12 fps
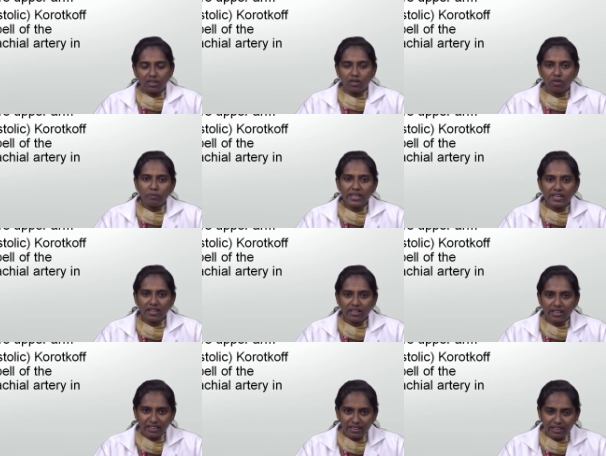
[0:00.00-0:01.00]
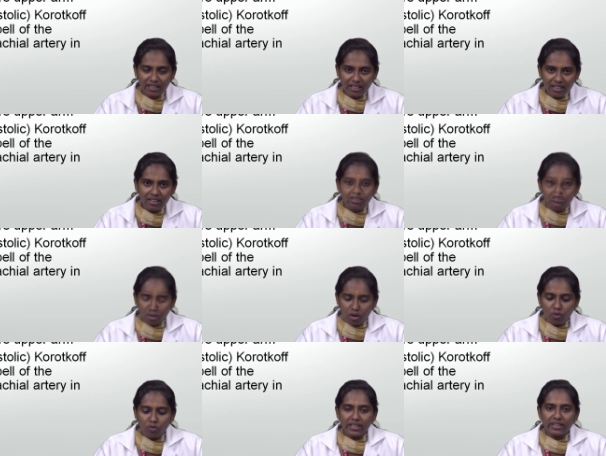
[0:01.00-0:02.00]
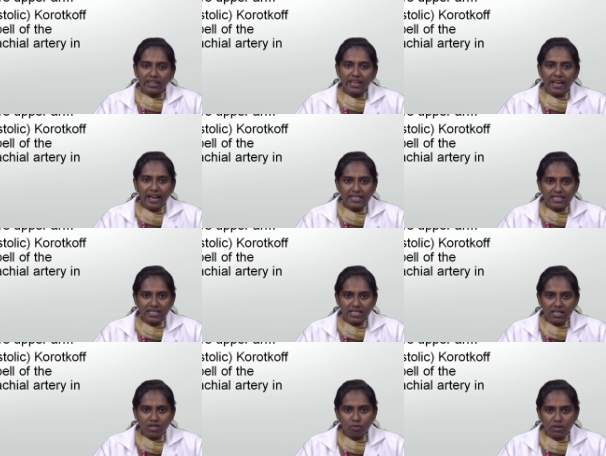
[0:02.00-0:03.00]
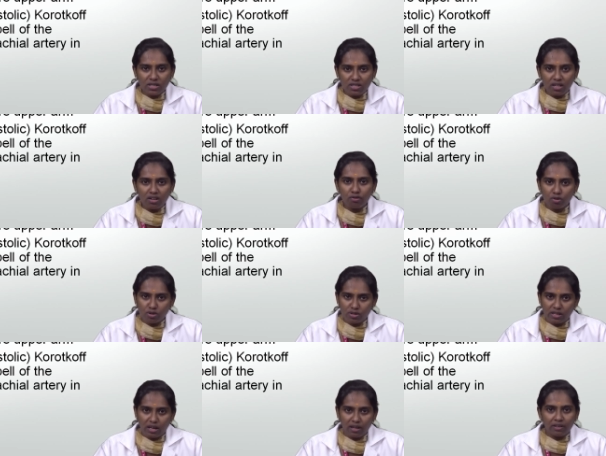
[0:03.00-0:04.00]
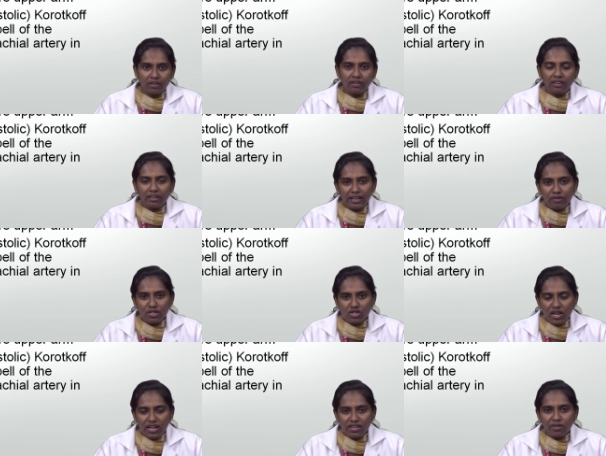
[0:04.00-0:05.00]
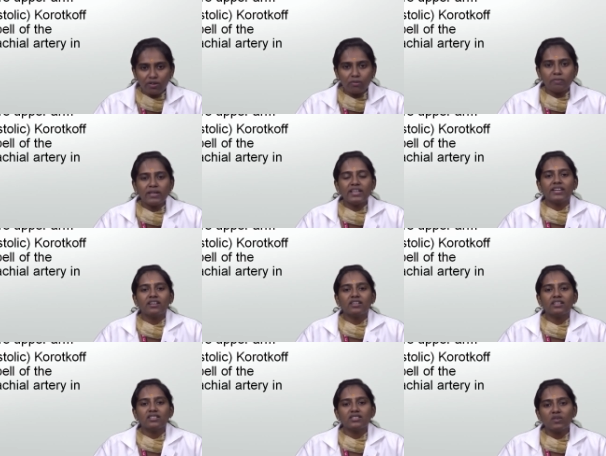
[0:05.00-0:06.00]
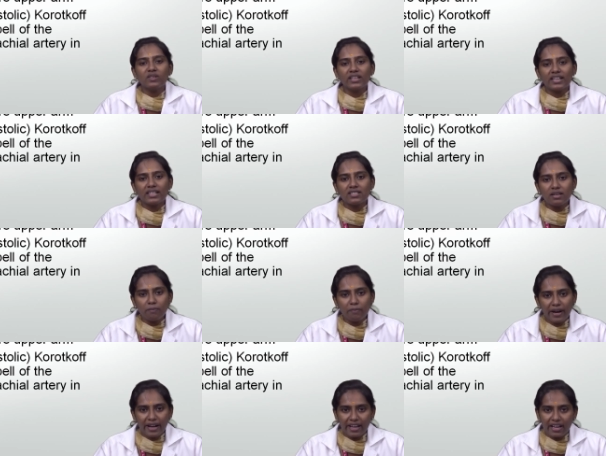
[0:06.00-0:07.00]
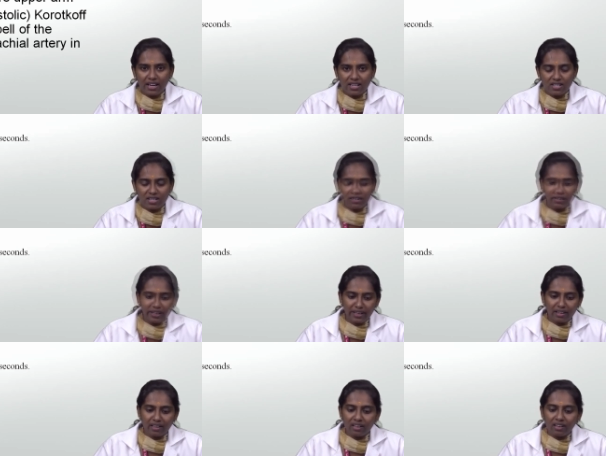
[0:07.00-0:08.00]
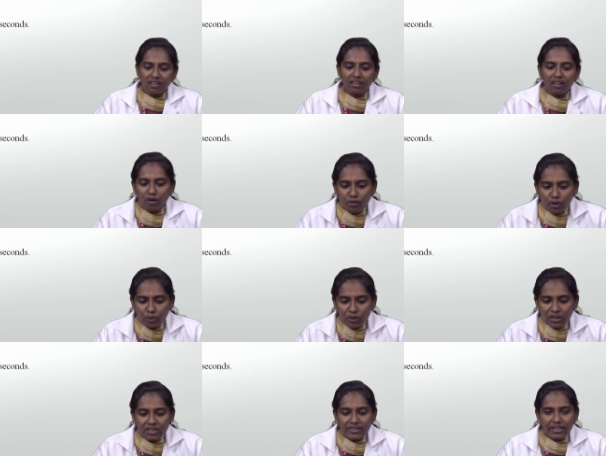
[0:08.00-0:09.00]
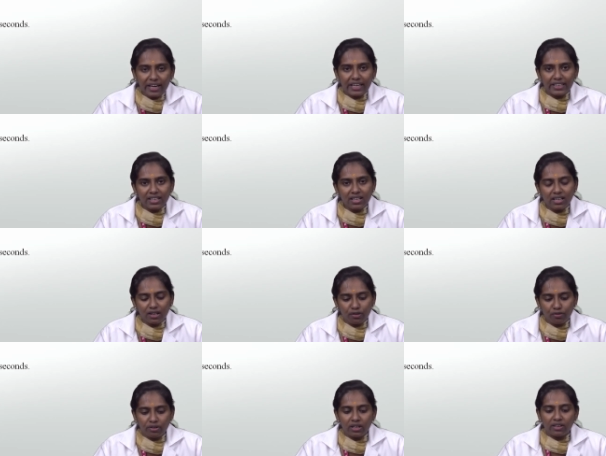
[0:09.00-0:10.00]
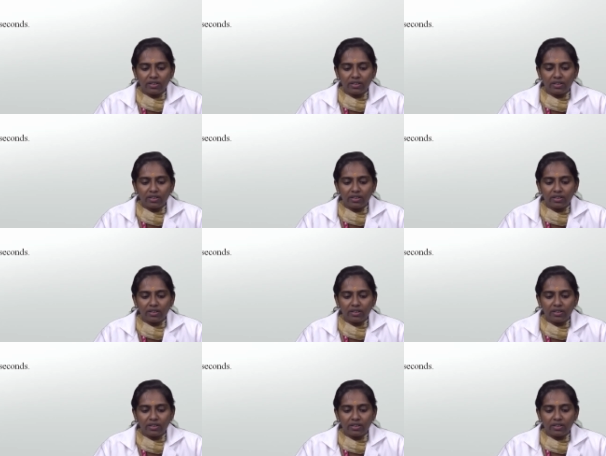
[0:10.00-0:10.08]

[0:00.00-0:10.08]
You will be hearing the sound in the antecubital fossa. In which artery you will be hearing sound? That is the brachial artery. Then how you will tie the cuff?